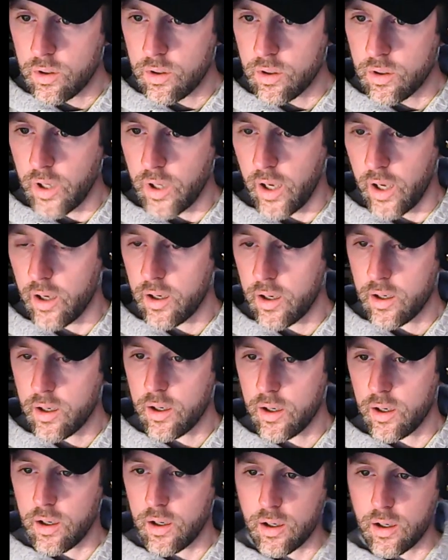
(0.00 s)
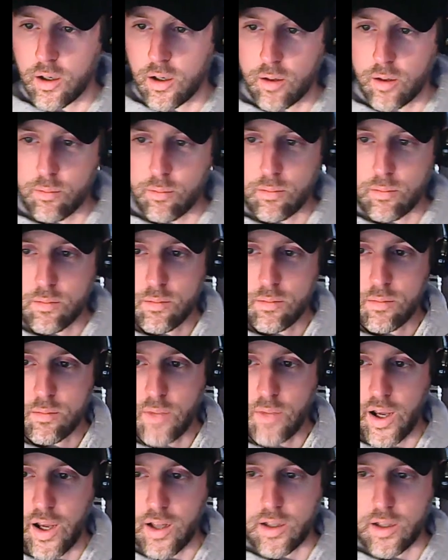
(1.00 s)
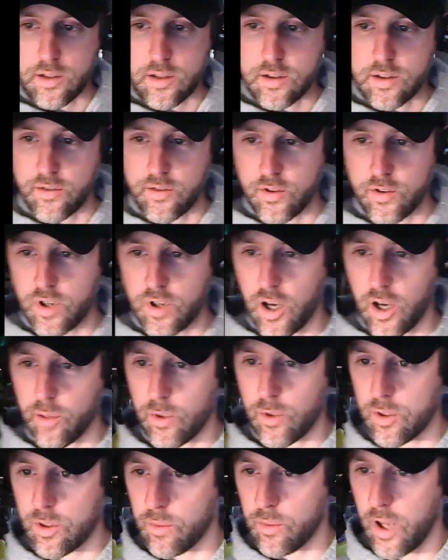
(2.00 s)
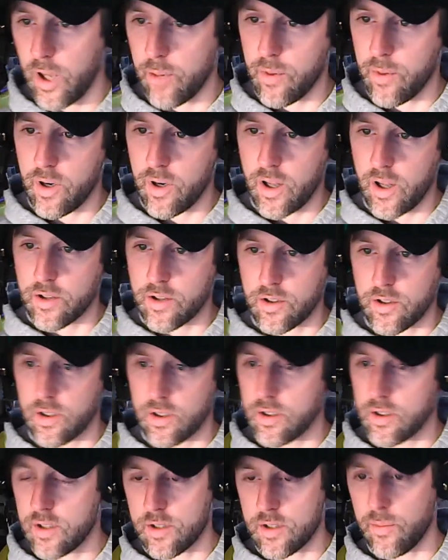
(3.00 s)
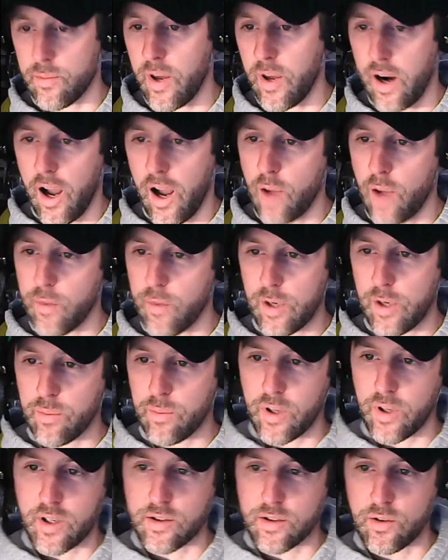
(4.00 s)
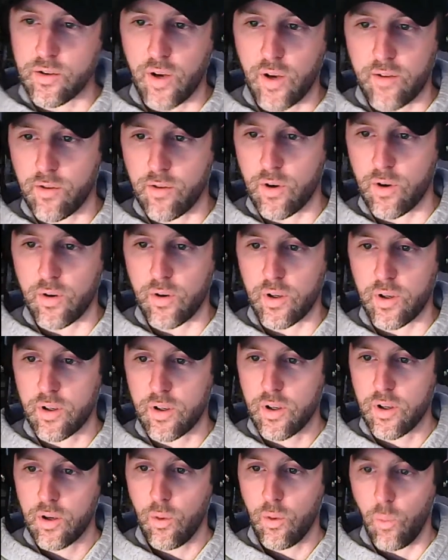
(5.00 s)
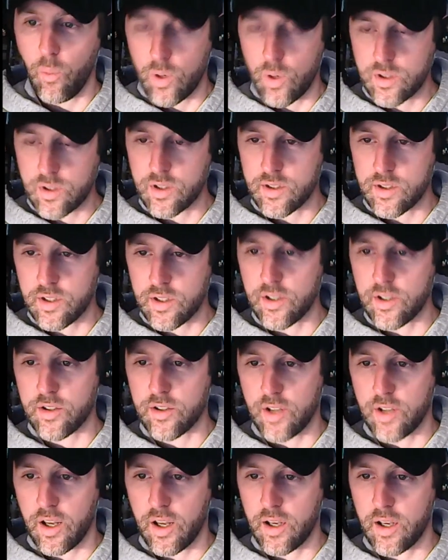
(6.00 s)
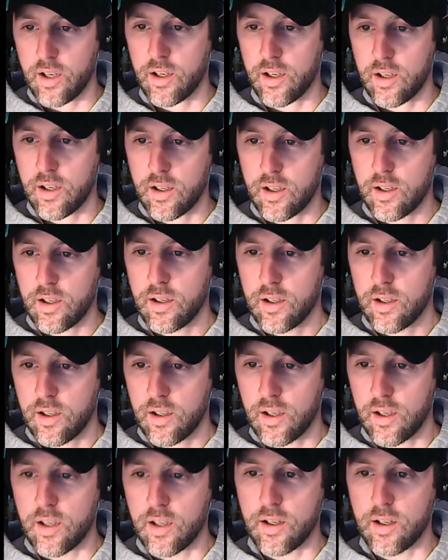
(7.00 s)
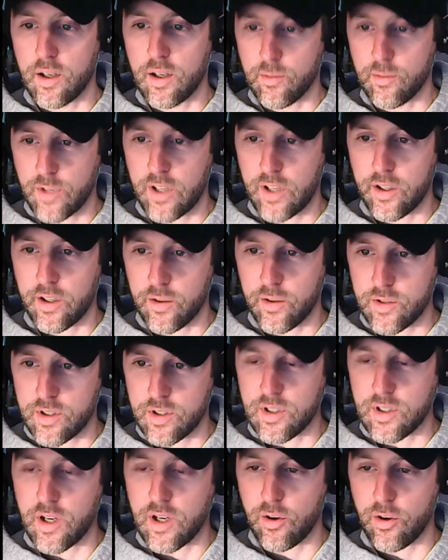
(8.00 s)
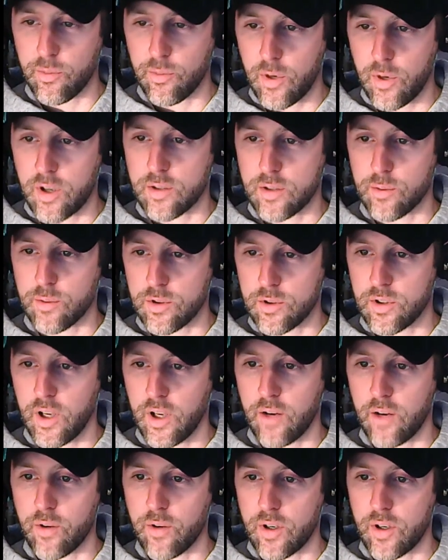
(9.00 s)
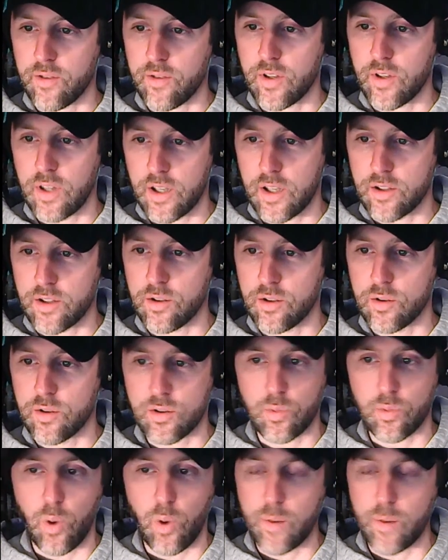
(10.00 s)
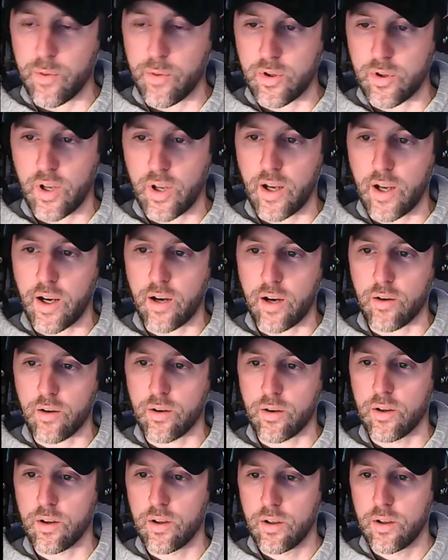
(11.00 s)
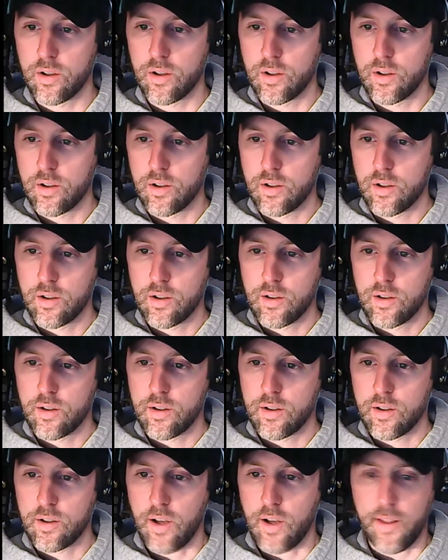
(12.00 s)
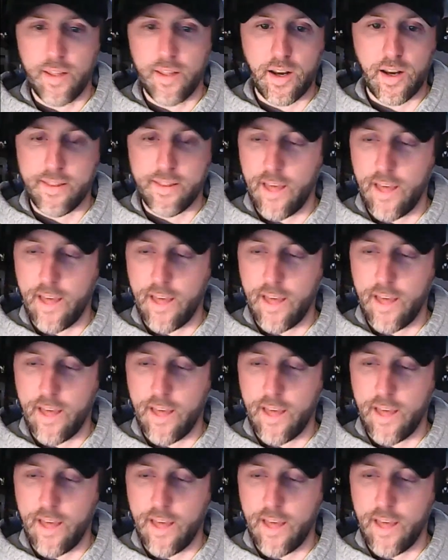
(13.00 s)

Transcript: Yeah. Alex, if you're talking about the blackbeard algae, it doesn't matter how many plants you have growing. Once it's in your tank, I'm telling you, it's near impossible to get rid of unless you just wipe your tank out. And then at